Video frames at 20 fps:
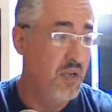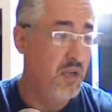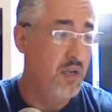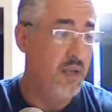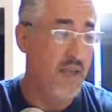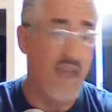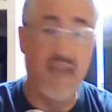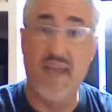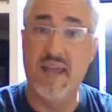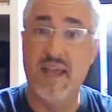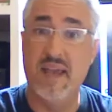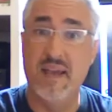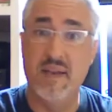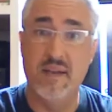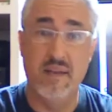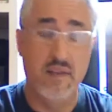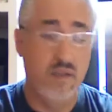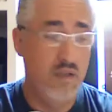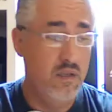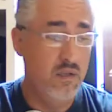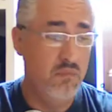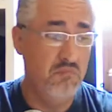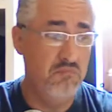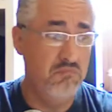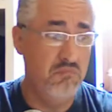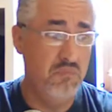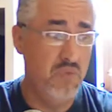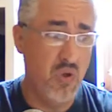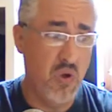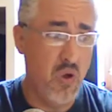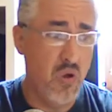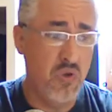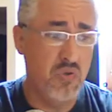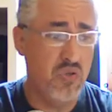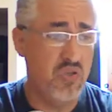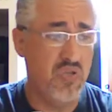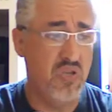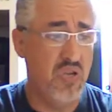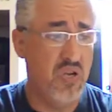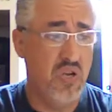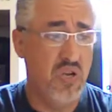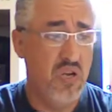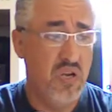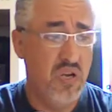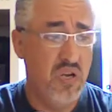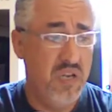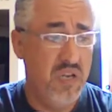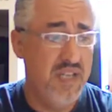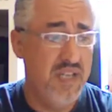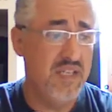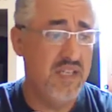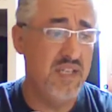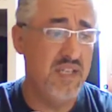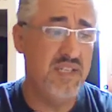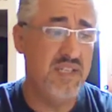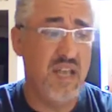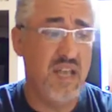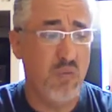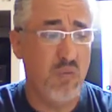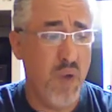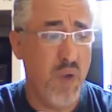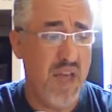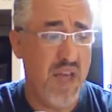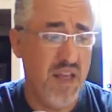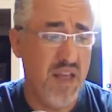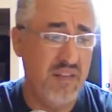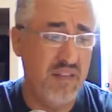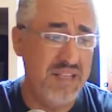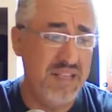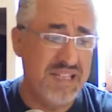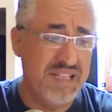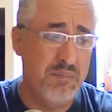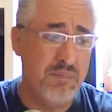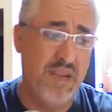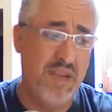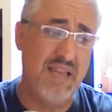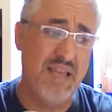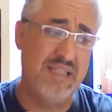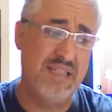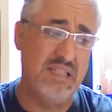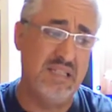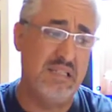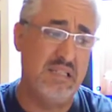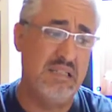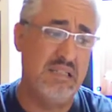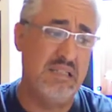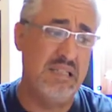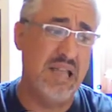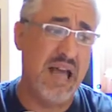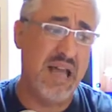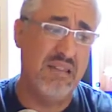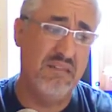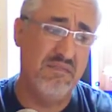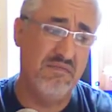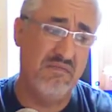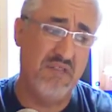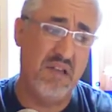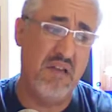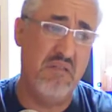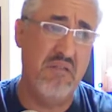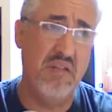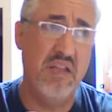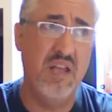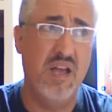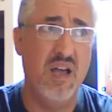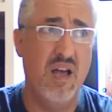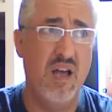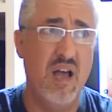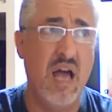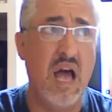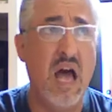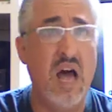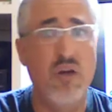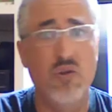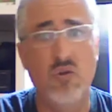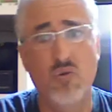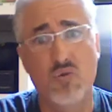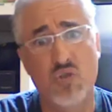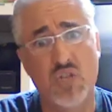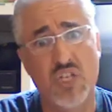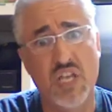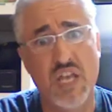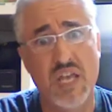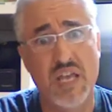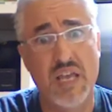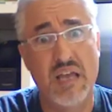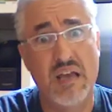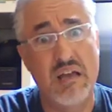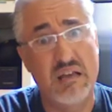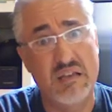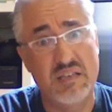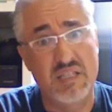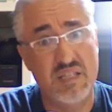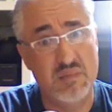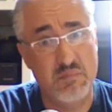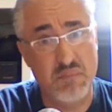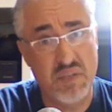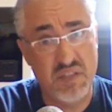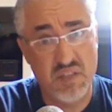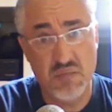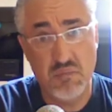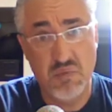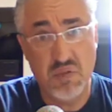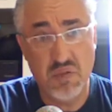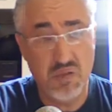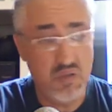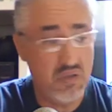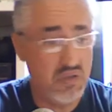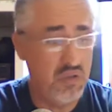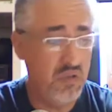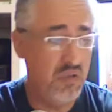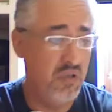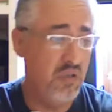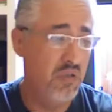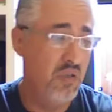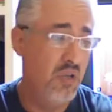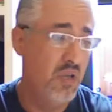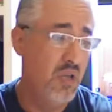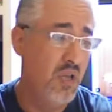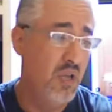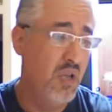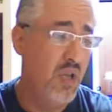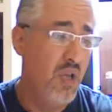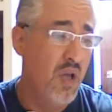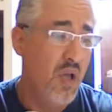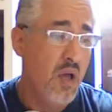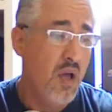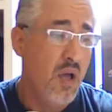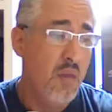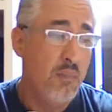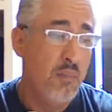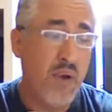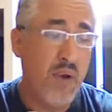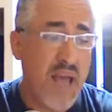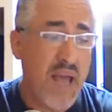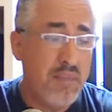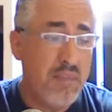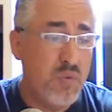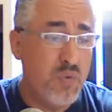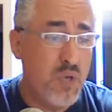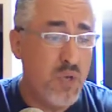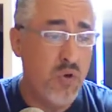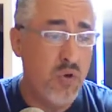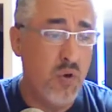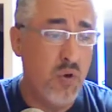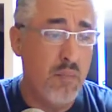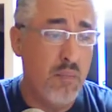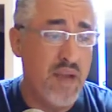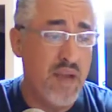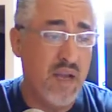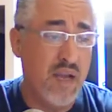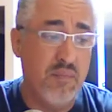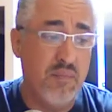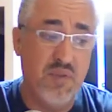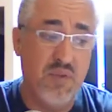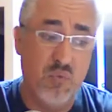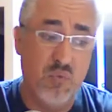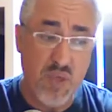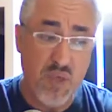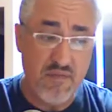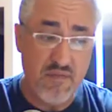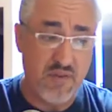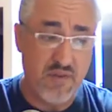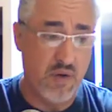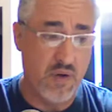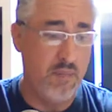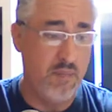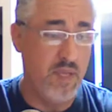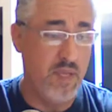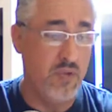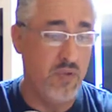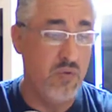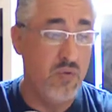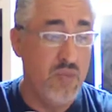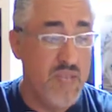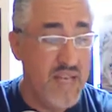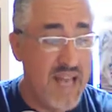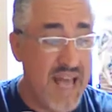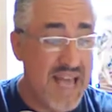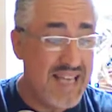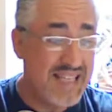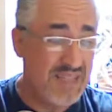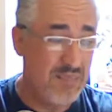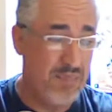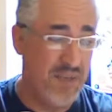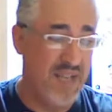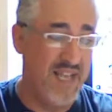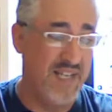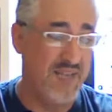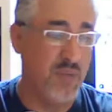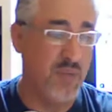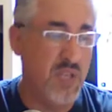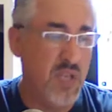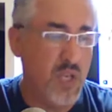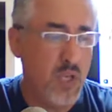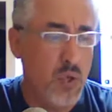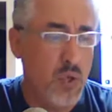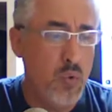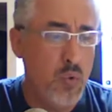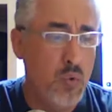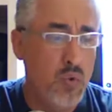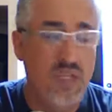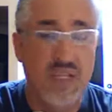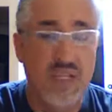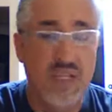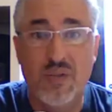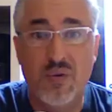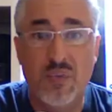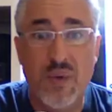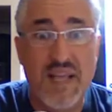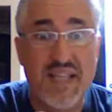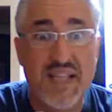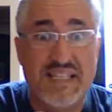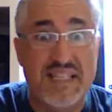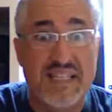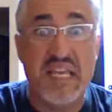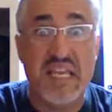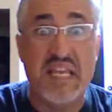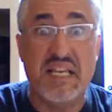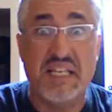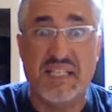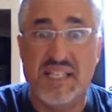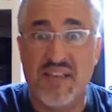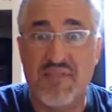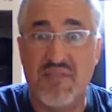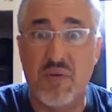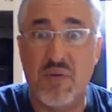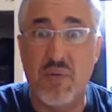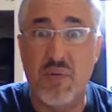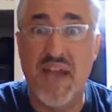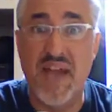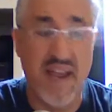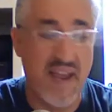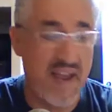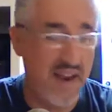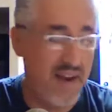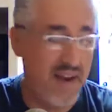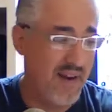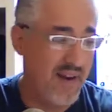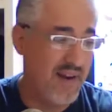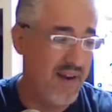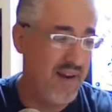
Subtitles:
Aide. No, sir. It's just that, well, this place is not very, hospitable. Perhaps we could go back up the river a bit to the nice place with the cute little red sticks everywhere.